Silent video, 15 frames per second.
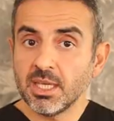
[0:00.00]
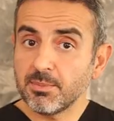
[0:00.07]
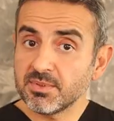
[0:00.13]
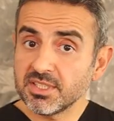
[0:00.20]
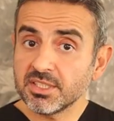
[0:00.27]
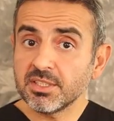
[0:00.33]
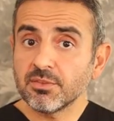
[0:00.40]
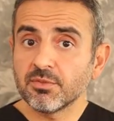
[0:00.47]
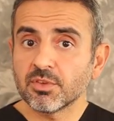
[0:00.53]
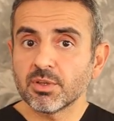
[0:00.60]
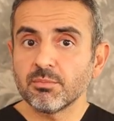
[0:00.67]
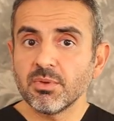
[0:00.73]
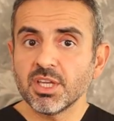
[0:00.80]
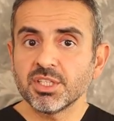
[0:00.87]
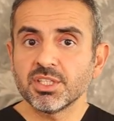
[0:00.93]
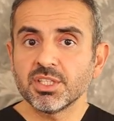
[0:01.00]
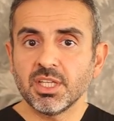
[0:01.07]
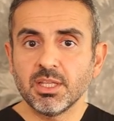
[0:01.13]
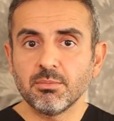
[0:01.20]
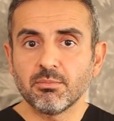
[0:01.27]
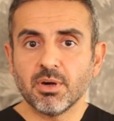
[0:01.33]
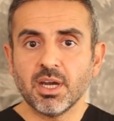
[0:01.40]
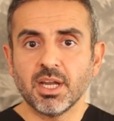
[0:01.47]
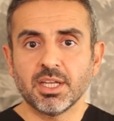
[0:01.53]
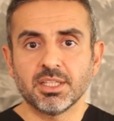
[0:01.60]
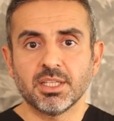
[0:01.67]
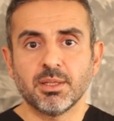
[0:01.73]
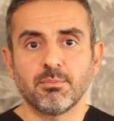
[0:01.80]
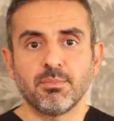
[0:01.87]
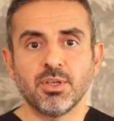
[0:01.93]
Keep this information in
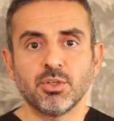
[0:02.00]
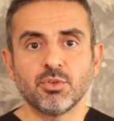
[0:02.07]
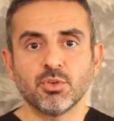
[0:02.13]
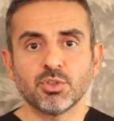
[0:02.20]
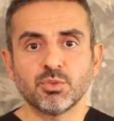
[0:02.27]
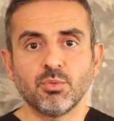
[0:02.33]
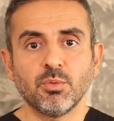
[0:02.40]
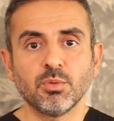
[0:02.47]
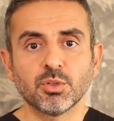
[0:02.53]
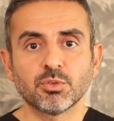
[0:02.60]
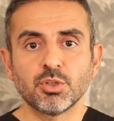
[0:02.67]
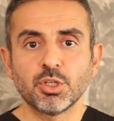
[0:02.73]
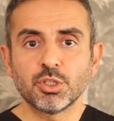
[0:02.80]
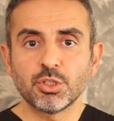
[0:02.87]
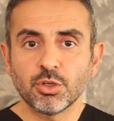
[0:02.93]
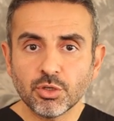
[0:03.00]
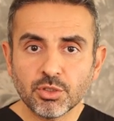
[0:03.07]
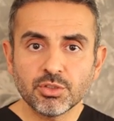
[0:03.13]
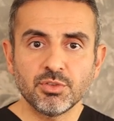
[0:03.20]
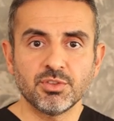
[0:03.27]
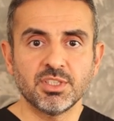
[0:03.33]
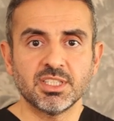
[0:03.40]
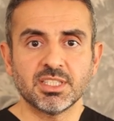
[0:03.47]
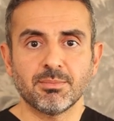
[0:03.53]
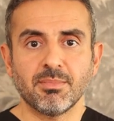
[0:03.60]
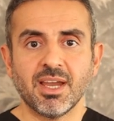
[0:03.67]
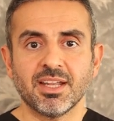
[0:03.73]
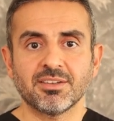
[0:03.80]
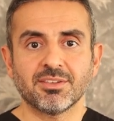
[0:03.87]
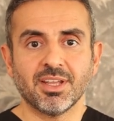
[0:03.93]
mind because we will return to this
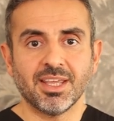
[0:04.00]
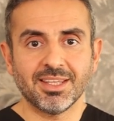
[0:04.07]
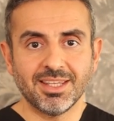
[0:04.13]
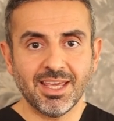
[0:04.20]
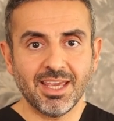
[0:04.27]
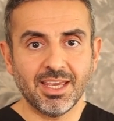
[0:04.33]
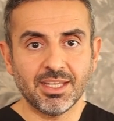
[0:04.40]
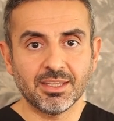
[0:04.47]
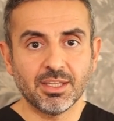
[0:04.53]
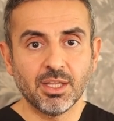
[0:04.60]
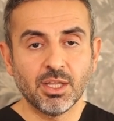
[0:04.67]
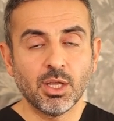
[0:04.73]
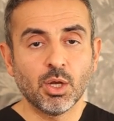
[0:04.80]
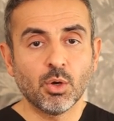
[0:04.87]
matter again